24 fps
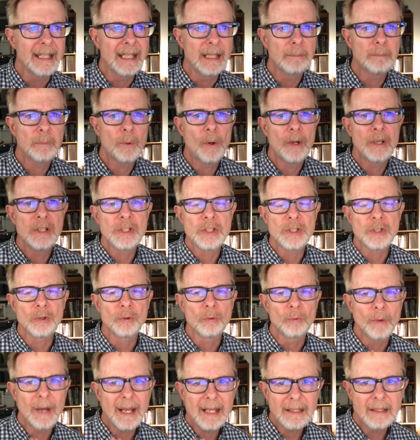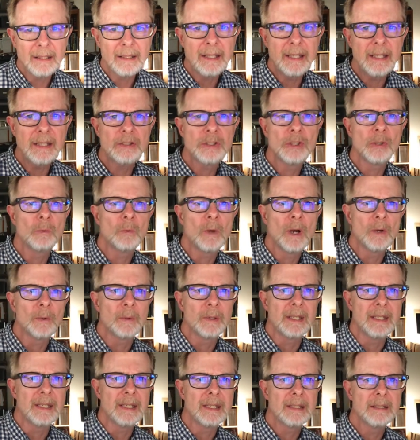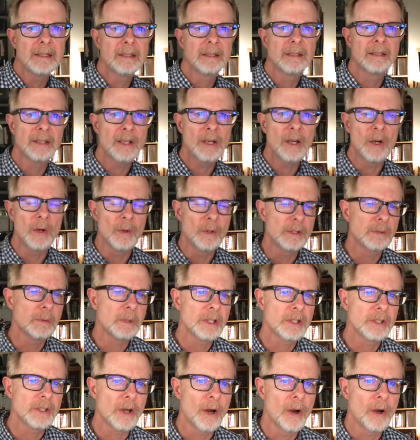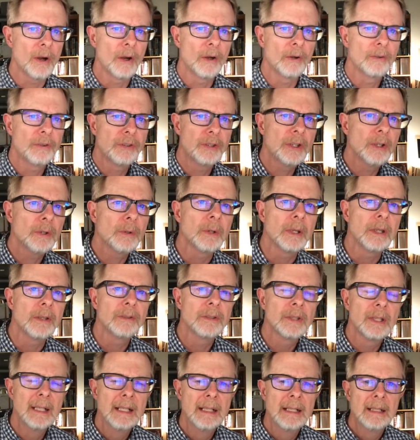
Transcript: It points directly to what we need to know as we start our series.